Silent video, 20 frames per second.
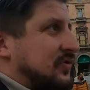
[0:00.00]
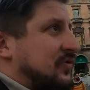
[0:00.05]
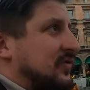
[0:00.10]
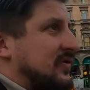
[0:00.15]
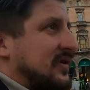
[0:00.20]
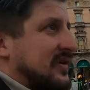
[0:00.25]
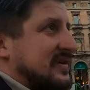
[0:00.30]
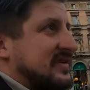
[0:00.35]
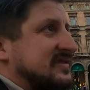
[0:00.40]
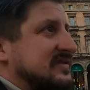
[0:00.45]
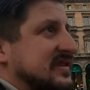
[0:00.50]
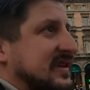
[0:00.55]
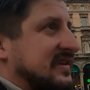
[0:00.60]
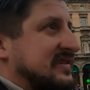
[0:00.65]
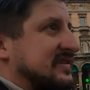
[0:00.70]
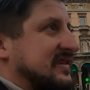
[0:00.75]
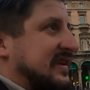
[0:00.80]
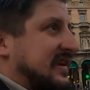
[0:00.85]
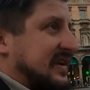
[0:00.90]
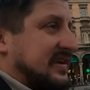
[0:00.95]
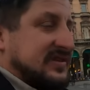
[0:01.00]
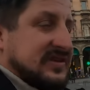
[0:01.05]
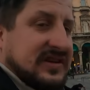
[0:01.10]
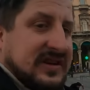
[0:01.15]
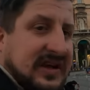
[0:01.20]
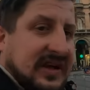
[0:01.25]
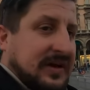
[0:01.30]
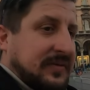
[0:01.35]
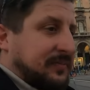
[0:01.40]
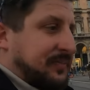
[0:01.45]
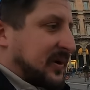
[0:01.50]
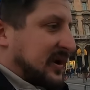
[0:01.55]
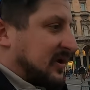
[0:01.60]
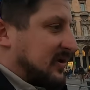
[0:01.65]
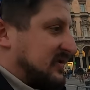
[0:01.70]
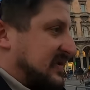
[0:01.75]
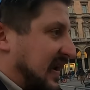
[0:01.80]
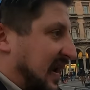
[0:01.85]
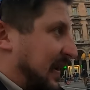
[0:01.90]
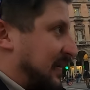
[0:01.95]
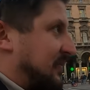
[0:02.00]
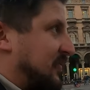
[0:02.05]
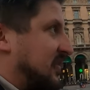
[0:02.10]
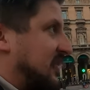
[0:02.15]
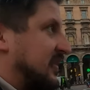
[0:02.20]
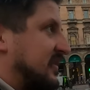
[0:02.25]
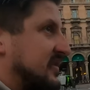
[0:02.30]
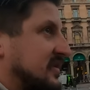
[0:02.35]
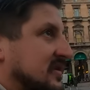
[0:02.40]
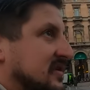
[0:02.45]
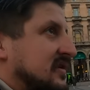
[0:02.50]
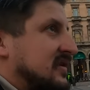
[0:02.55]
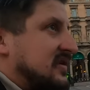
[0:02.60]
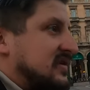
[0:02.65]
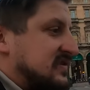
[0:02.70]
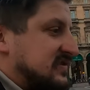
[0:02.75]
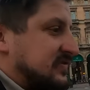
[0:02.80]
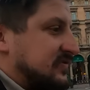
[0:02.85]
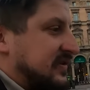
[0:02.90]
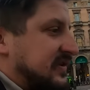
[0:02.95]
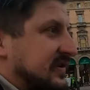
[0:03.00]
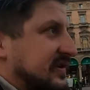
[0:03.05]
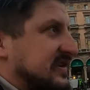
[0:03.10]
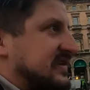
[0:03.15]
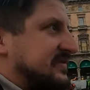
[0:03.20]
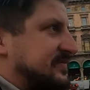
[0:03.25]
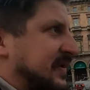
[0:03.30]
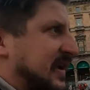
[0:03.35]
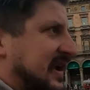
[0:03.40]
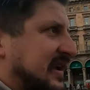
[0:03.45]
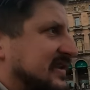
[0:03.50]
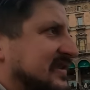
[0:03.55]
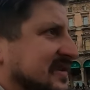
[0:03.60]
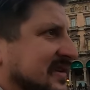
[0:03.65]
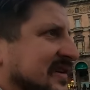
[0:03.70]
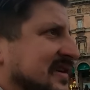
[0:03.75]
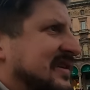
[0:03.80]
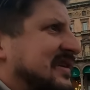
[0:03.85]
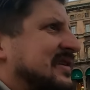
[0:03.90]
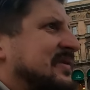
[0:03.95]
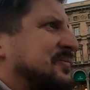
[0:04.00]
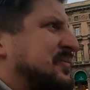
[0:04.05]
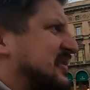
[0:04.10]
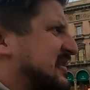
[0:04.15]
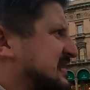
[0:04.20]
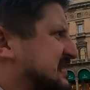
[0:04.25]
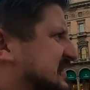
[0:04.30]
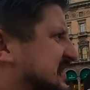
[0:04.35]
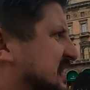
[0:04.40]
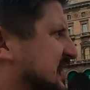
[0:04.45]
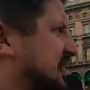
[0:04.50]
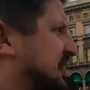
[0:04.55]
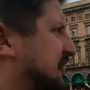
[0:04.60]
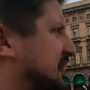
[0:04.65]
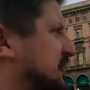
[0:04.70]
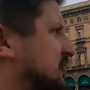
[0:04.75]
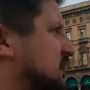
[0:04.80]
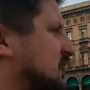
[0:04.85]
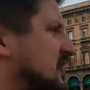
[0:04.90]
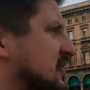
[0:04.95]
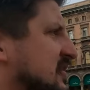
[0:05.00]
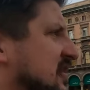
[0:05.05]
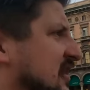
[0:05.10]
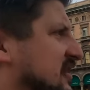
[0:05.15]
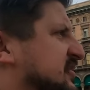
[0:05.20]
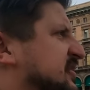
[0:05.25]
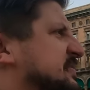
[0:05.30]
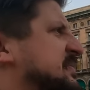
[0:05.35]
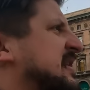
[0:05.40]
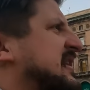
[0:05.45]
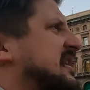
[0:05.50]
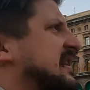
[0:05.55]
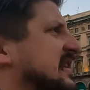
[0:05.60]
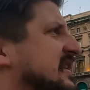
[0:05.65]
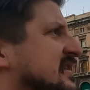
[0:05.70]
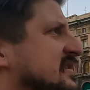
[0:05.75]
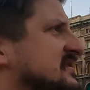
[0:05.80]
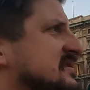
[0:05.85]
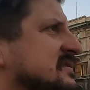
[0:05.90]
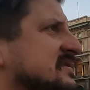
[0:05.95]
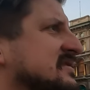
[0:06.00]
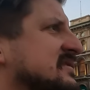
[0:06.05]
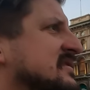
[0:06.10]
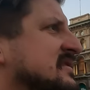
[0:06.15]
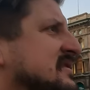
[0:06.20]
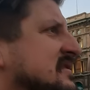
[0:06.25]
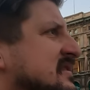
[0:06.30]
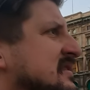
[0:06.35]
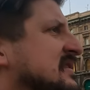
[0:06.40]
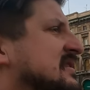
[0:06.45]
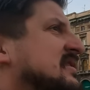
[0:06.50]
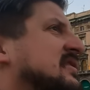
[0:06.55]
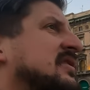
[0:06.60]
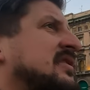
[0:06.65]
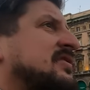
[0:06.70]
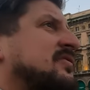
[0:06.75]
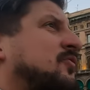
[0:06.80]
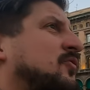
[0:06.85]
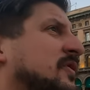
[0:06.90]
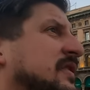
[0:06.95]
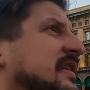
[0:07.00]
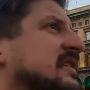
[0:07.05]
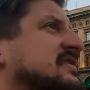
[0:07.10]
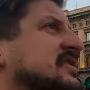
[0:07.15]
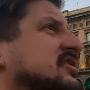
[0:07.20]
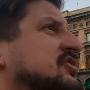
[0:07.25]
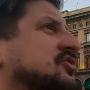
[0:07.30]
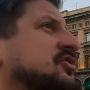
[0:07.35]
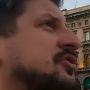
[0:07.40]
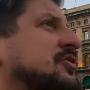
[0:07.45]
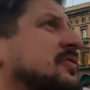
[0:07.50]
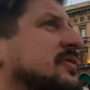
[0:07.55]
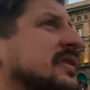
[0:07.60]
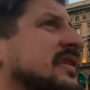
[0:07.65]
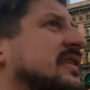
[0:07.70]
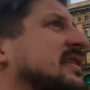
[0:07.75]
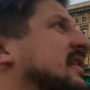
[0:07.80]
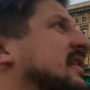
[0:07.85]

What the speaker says: tourist destination, like a big time one. So what do you expect? But is it a third world country, Mickey? Is it true?